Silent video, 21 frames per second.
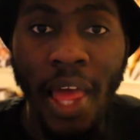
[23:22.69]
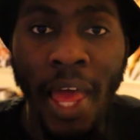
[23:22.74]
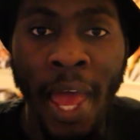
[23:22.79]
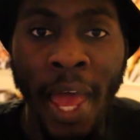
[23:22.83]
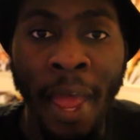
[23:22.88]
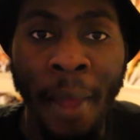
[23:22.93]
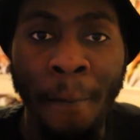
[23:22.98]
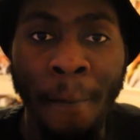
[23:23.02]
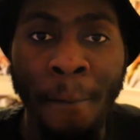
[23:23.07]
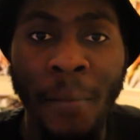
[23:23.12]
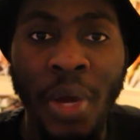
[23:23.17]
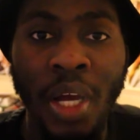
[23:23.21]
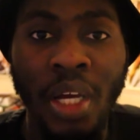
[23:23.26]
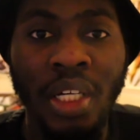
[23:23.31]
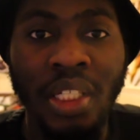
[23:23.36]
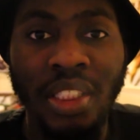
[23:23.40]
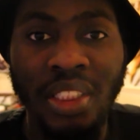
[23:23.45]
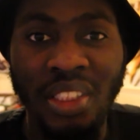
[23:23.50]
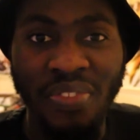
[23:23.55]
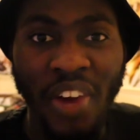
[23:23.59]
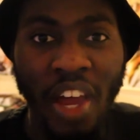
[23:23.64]

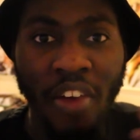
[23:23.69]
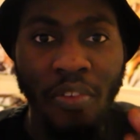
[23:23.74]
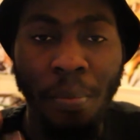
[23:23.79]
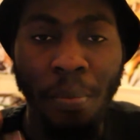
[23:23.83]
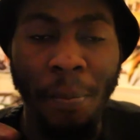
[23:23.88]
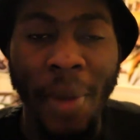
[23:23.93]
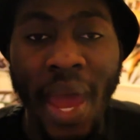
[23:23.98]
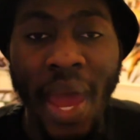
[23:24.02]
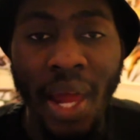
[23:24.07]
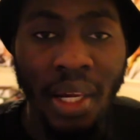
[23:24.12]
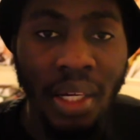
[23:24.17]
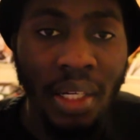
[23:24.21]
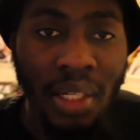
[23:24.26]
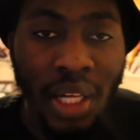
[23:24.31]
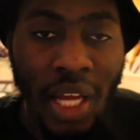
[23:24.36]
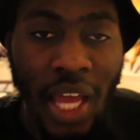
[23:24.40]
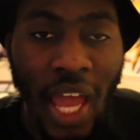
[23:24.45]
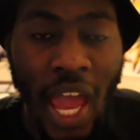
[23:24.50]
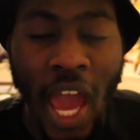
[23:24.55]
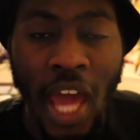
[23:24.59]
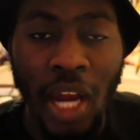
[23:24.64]
battle
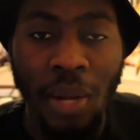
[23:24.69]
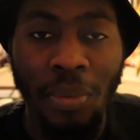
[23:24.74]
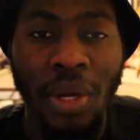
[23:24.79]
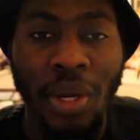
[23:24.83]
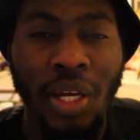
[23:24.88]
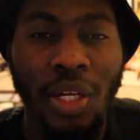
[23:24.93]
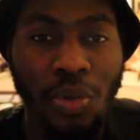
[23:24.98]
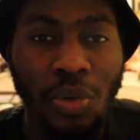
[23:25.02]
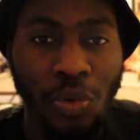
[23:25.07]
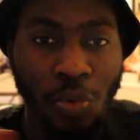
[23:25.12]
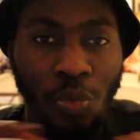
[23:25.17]
anime,